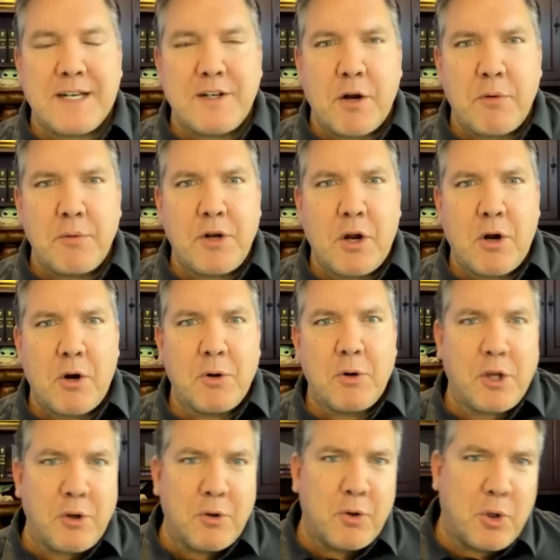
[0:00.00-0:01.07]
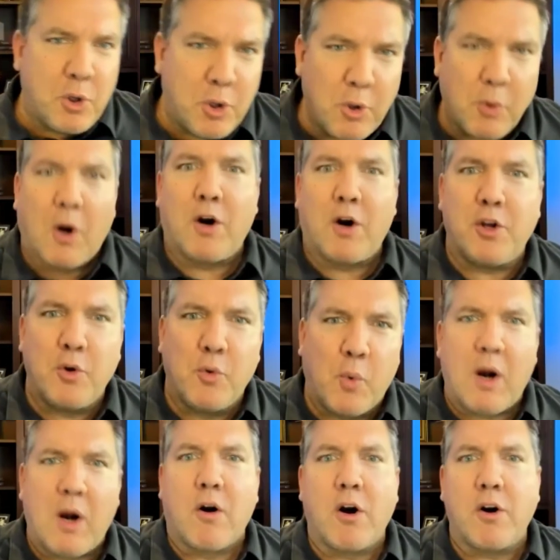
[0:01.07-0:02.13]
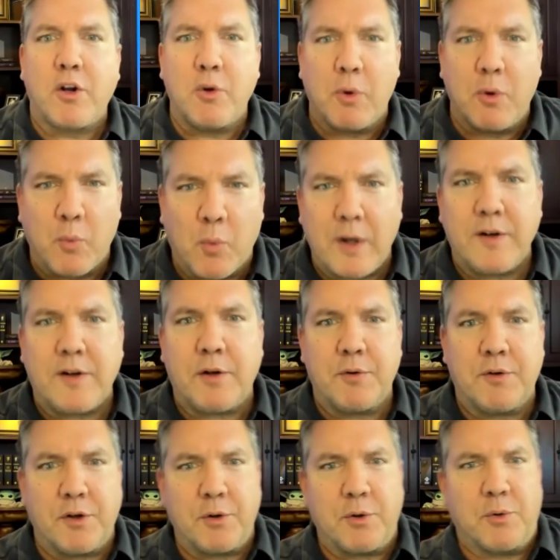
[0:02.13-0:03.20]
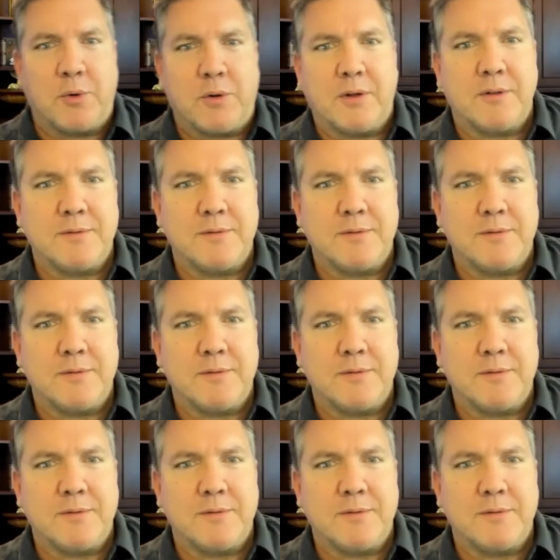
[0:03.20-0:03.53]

that don't know you, who are you, where are you, and what do you do?